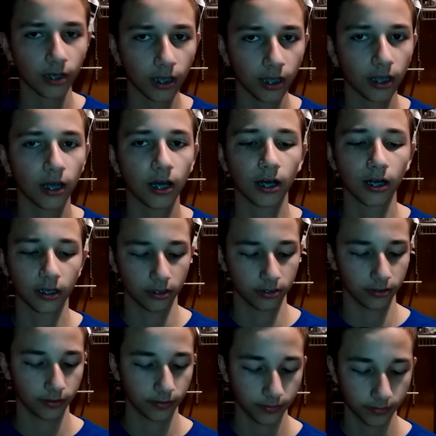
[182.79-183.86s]

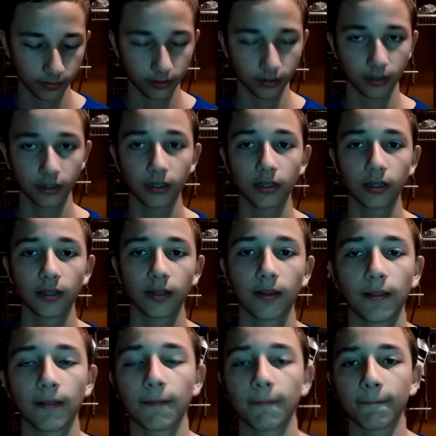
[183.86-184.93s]
the
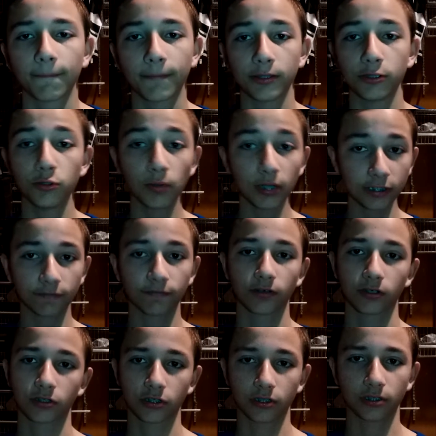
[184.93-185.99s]
US
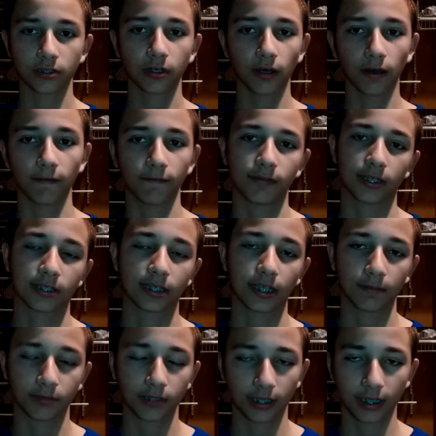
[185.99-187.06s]
version of the
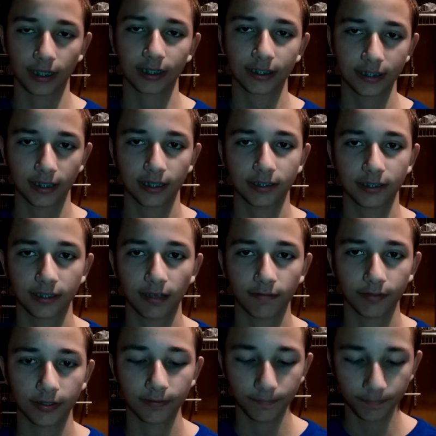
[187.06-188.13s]
Samsung Galaxy
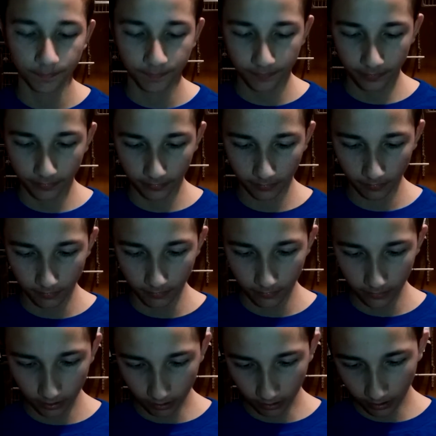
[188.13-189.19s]
S7
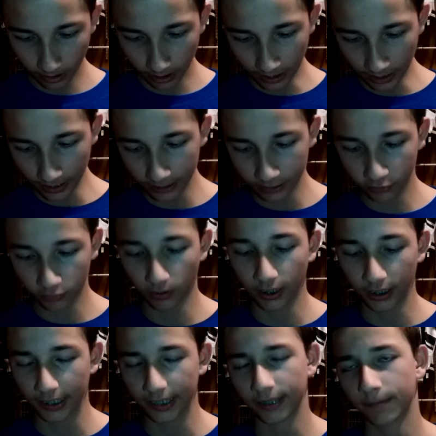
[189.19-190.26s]
is
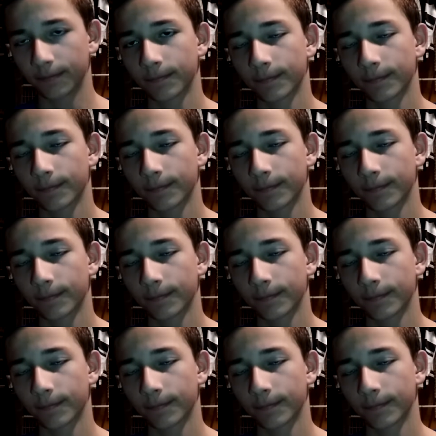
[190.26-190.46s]
running